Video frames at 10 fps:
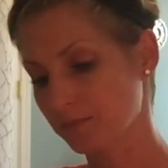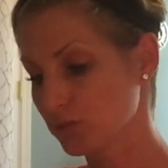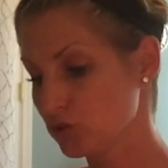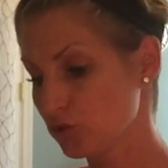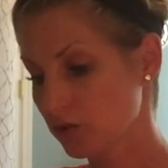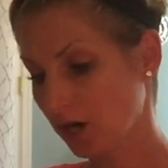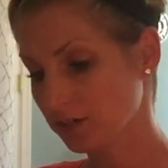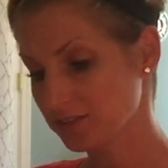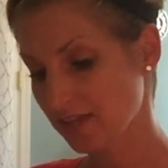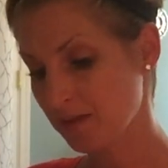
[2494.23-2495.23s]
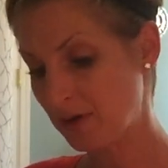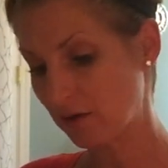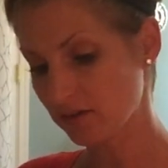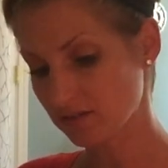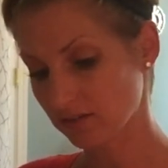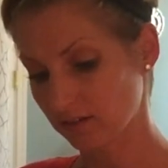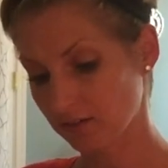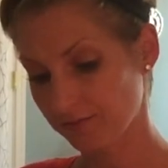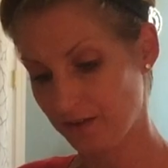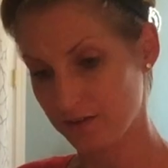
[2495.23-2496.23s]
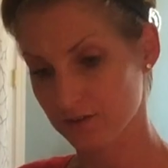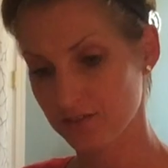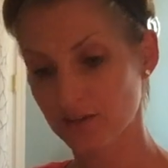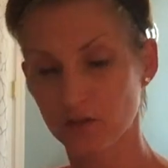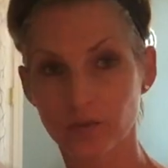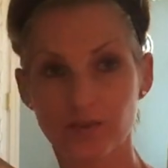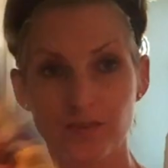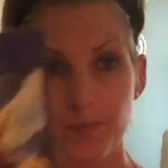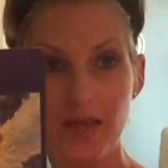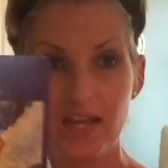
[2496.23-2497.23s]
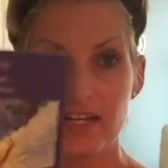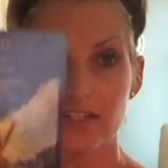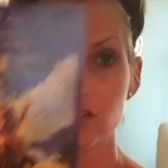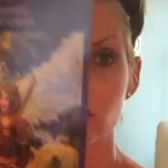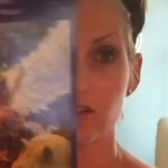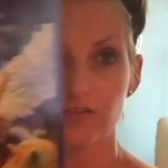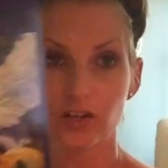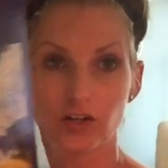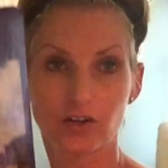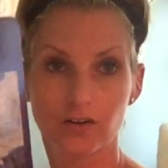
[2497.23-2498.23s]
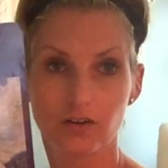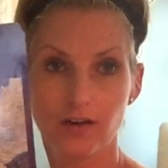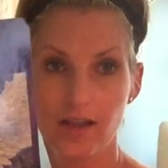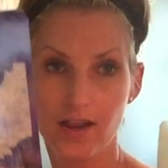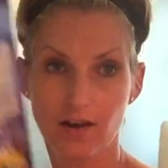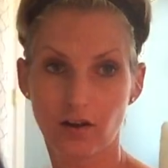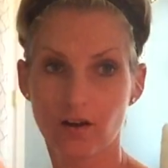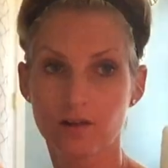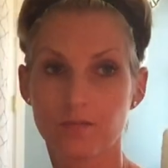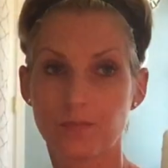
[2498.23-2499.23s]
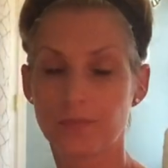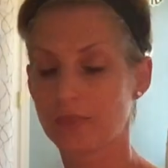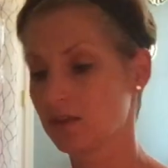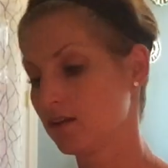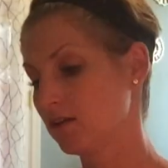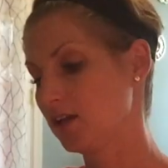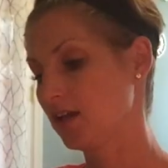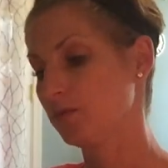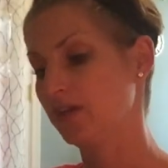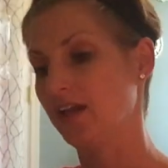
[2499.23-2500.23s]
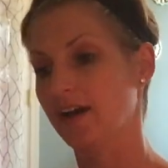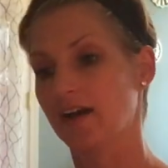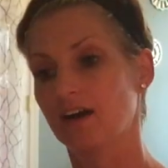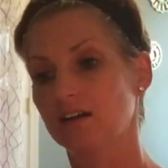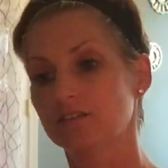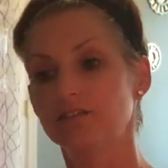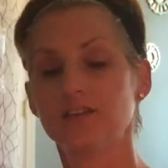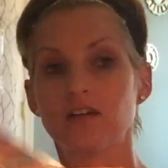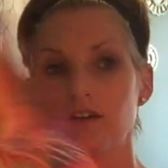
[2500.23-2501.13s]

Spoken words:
2 cards came out as clarifiers here. We have the Page of Air, and we have